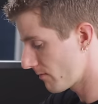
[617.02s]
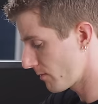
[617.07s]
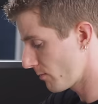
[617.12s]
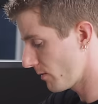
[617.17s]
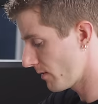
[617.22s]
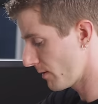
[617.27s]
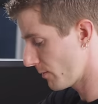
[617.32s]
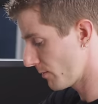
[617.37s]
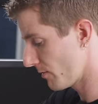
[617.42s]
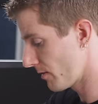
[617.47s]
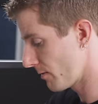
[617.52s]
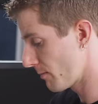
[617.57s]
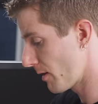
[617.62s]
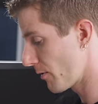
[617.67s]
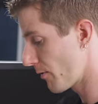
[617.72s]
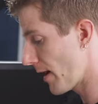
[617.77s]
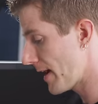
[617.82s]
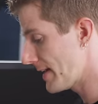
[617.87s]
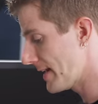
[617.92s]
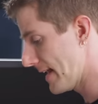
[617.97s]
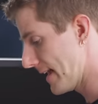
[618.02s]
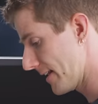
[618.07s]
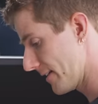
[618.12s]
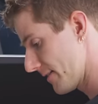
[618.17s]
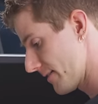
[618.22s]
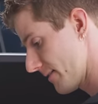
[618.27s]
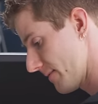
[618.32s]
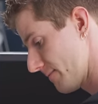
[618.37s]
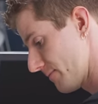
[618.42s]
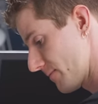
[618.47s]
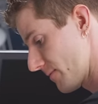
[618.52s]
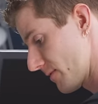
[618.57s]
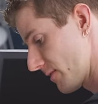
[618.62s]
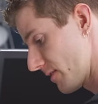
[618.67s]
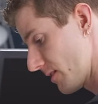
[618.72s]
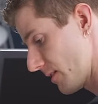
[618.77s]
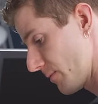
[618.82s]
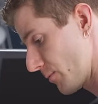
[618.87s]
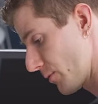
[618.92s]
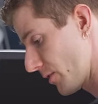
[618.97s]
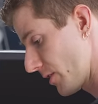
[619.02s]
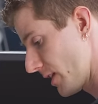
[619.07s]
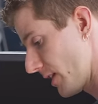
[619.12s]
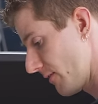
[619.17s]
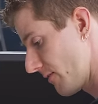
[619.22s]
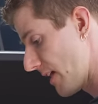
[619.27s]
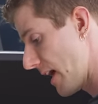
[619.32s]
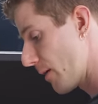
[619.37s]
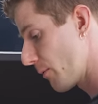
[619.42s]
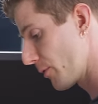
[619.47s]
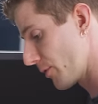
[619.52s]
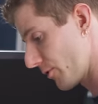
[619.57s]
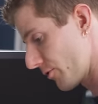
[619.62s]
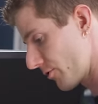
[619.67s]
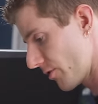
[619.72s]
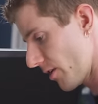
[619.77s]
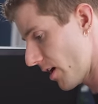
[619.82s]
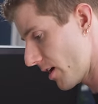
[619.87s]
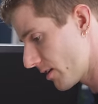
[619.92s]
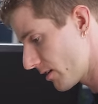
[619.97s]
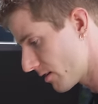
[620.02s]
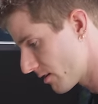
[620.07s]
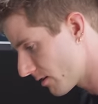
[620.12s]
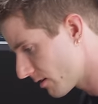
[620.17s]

the one that was in my right hand, and we're gonna give that one a shot.